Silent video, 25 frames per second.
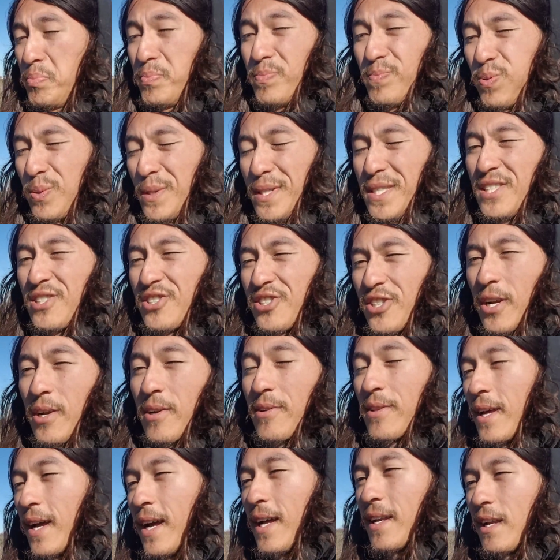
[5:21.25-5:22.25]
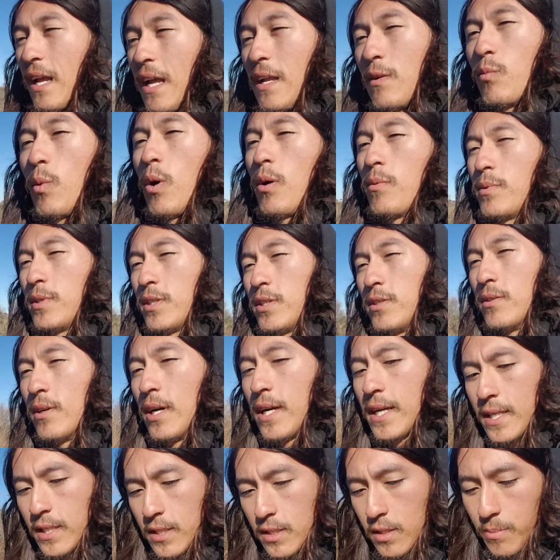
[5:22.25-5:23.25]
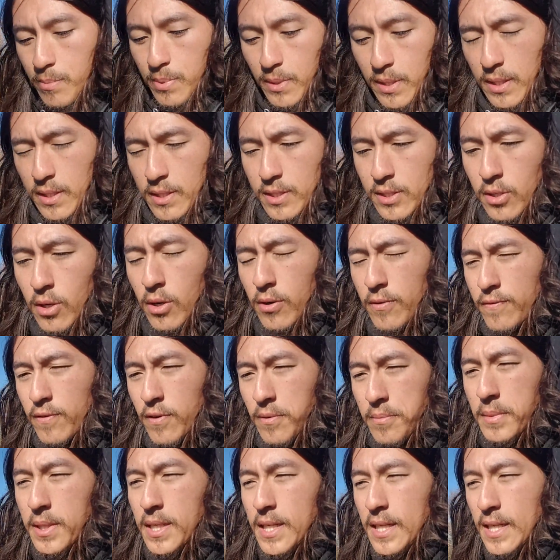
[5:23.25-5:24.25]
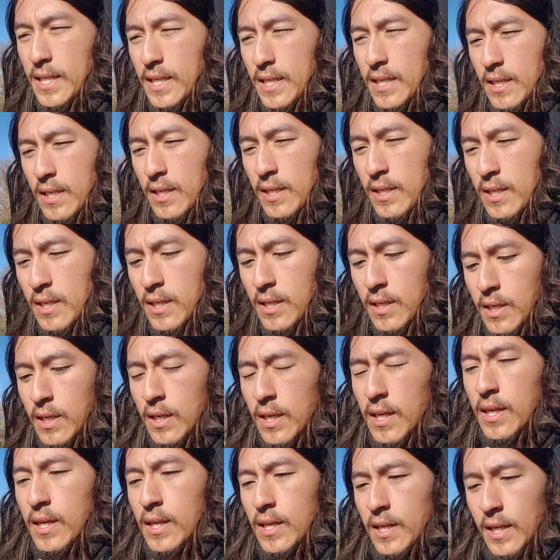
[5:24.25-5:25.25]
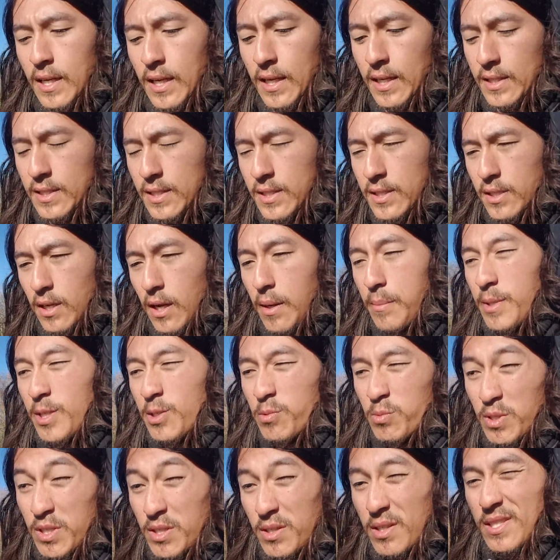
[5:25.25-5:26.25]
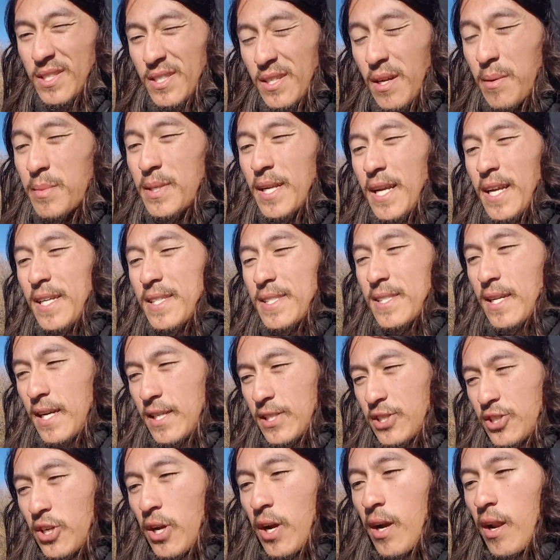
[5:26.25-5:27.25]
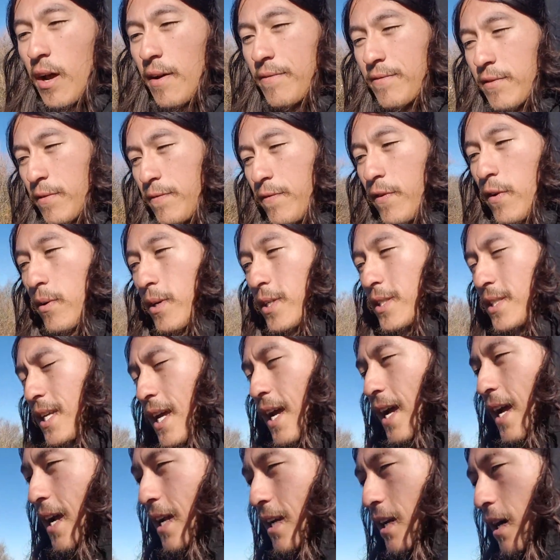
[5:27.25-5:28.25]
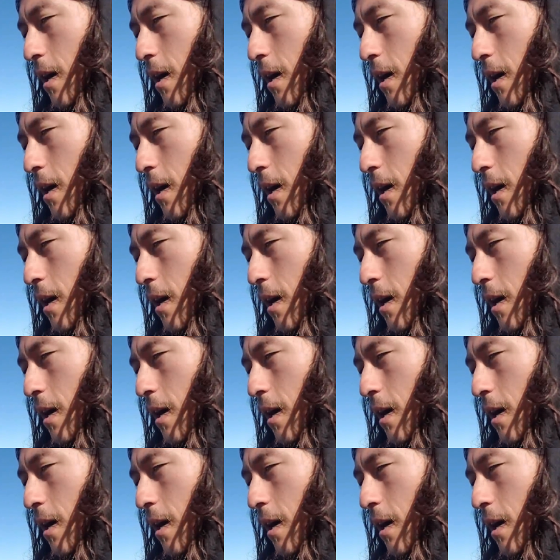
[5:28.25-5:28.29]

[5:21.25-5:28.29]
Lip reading: Please share that, and what would you like it to be? So for me, it's, I mean, some days I shut off the phone at 10.